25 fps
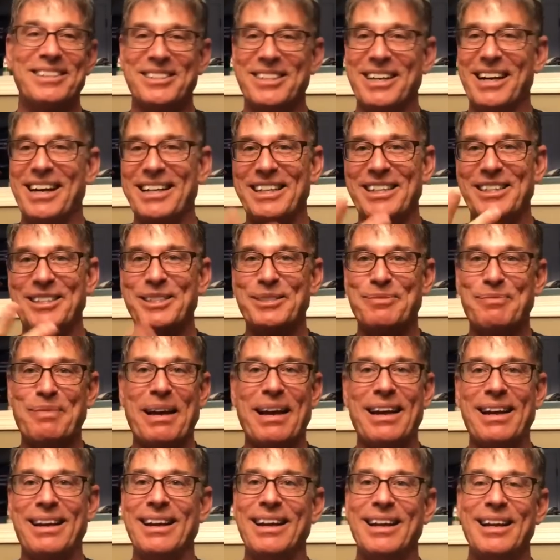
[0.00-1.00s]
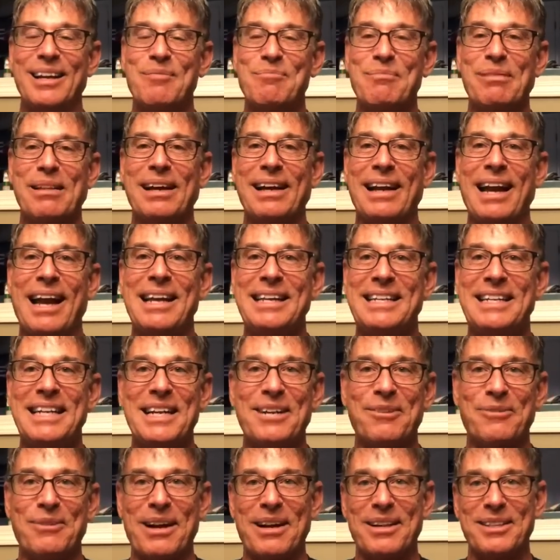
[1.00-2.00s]
John, you just played
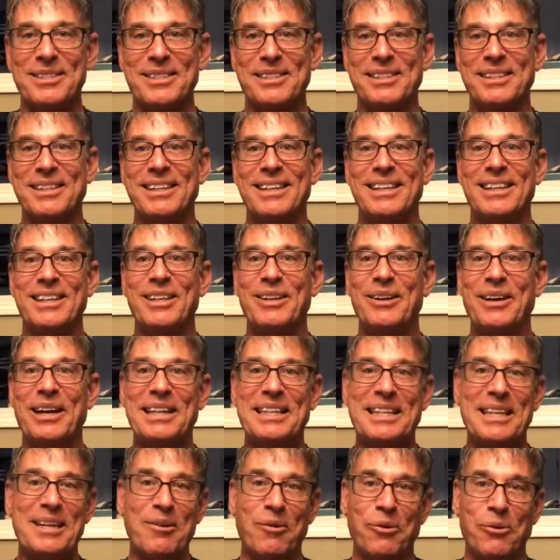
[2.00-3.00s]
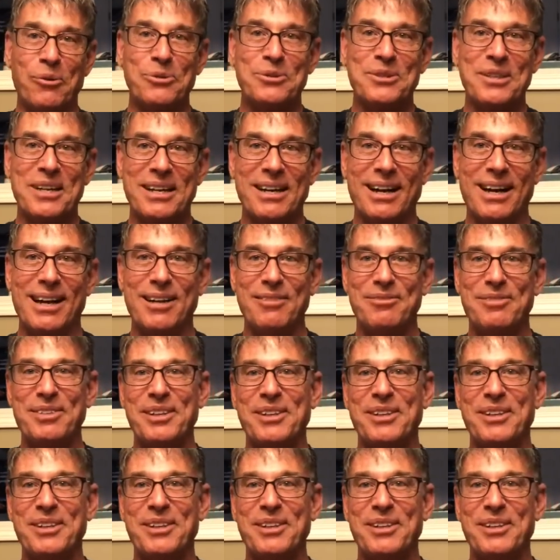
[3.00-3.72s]
18 rounds, 18 holes of golf.